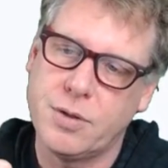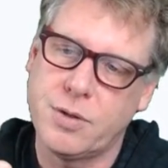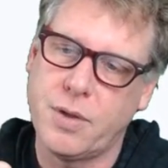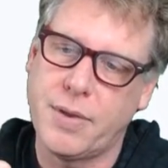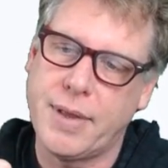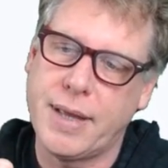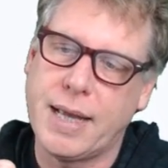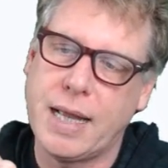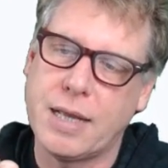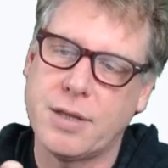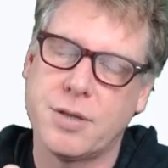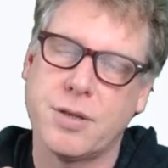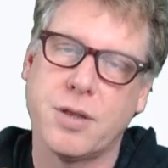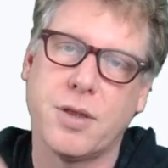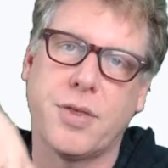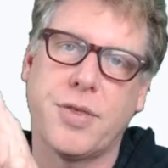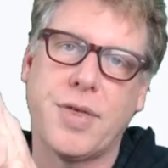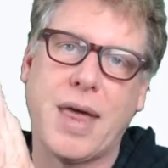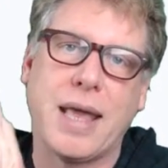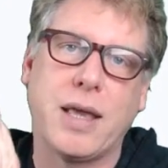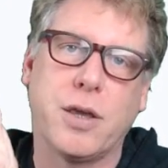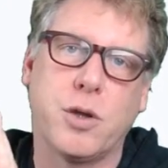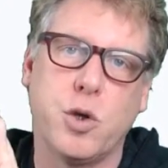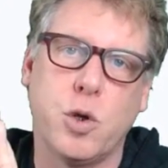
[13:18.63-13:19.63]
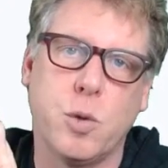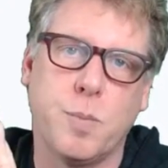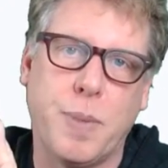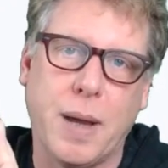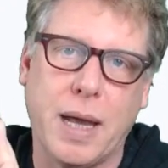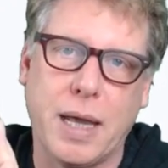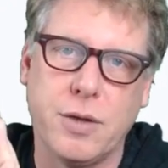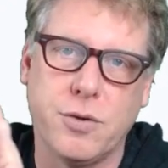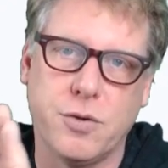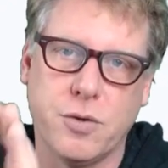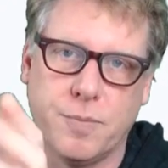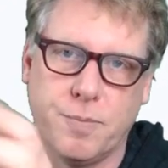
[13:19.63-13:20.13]
so they get to the thank you
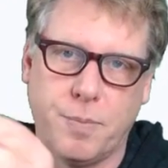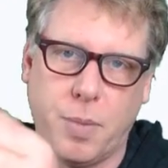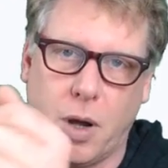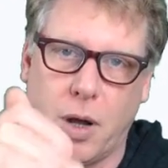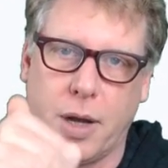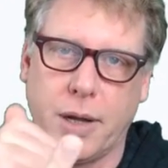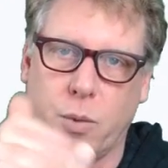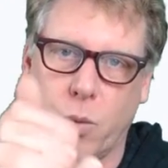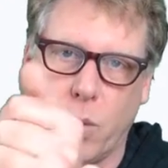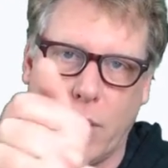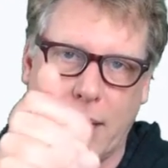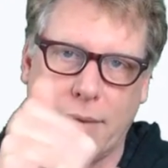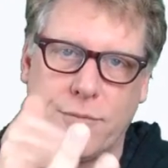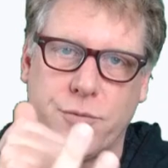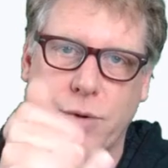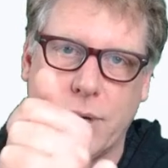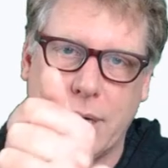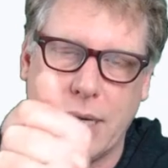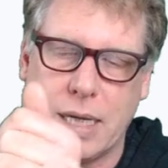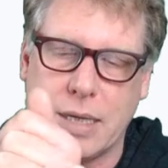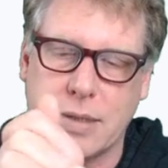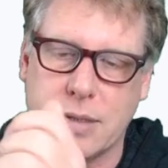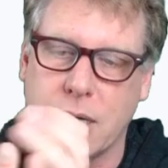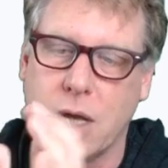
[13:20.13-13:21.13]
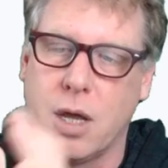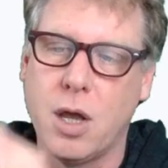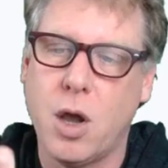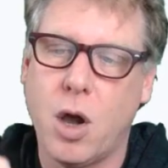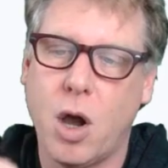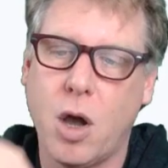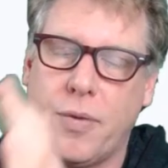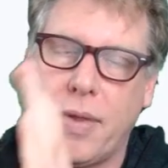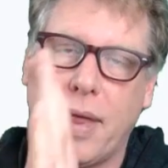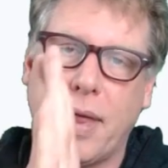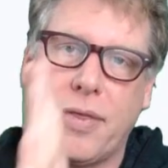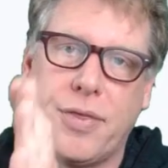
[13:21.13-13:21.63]
page of buying whatever it is,
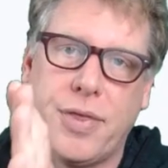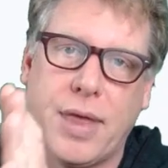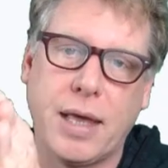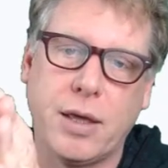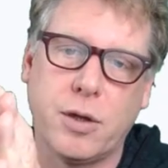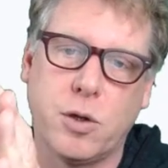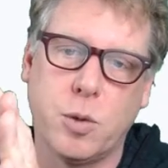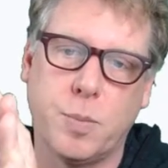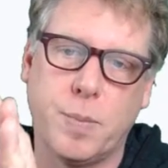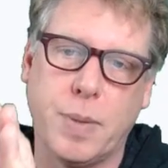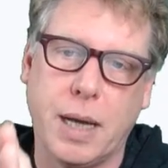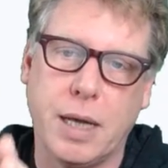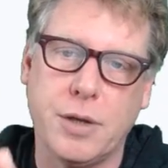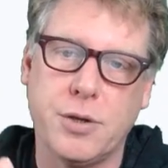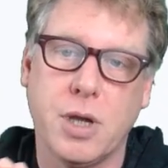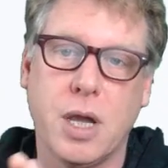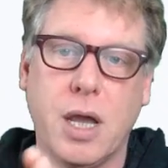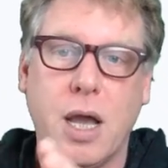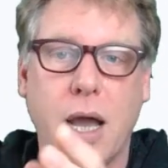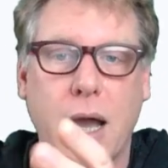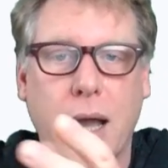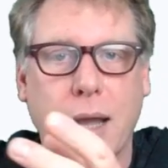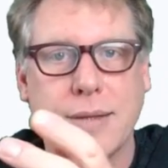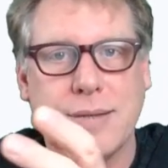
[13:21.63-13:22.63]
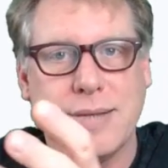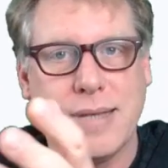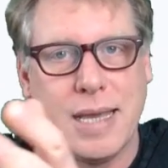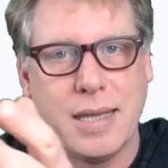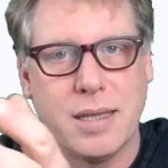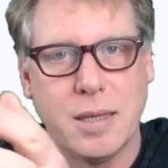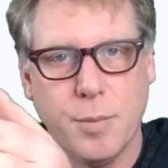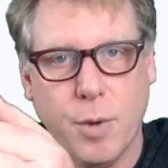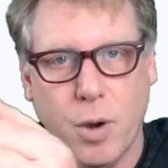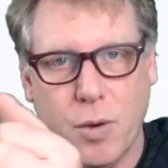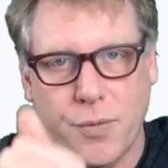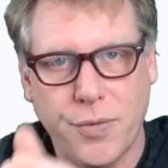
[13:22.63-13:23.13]
on that thank you page, I'd
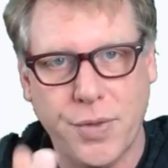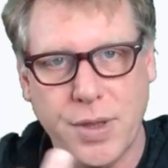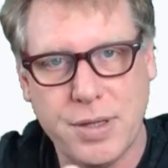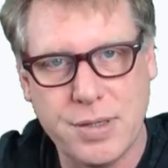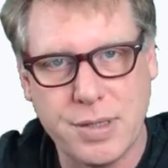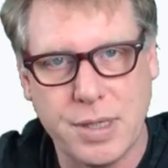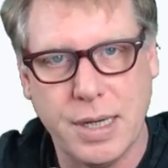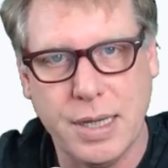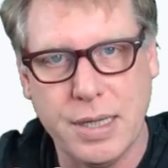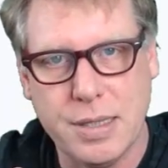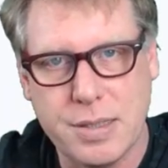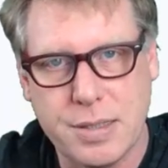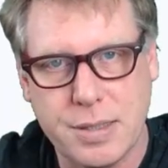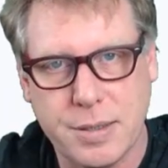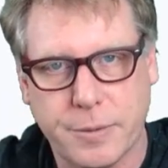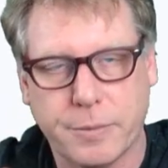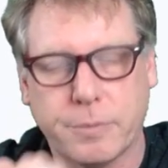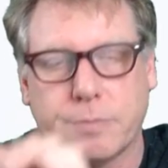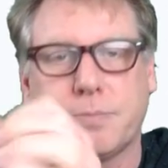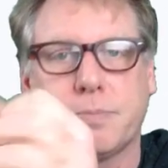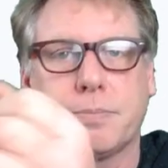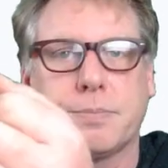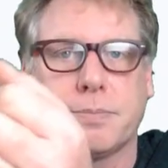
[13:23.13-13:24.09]
take them off this list